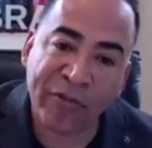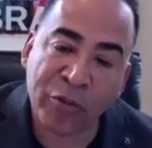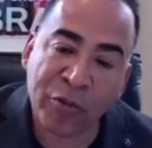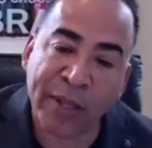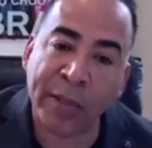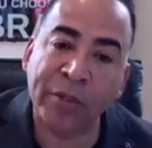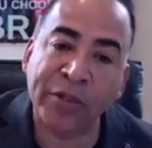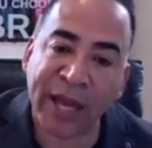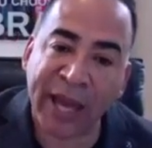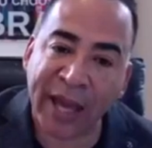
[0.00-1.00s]
you been able
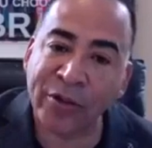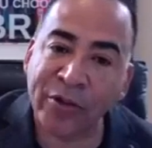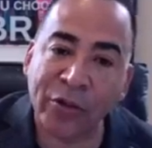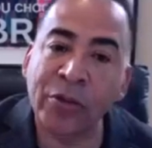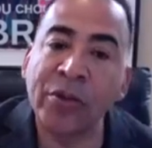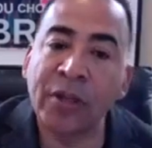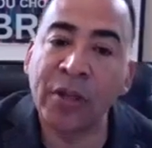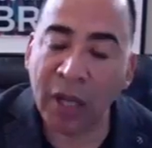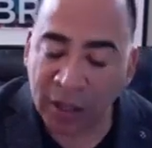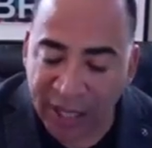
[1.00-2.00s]
to handle
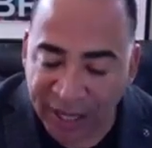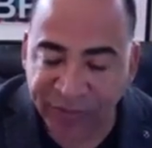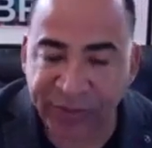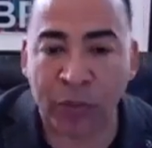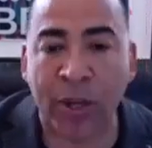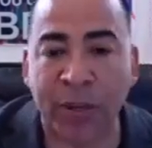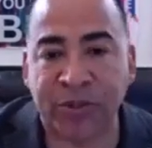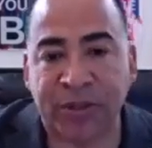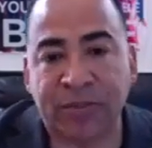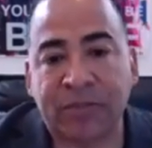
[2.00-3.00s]
a life interruption?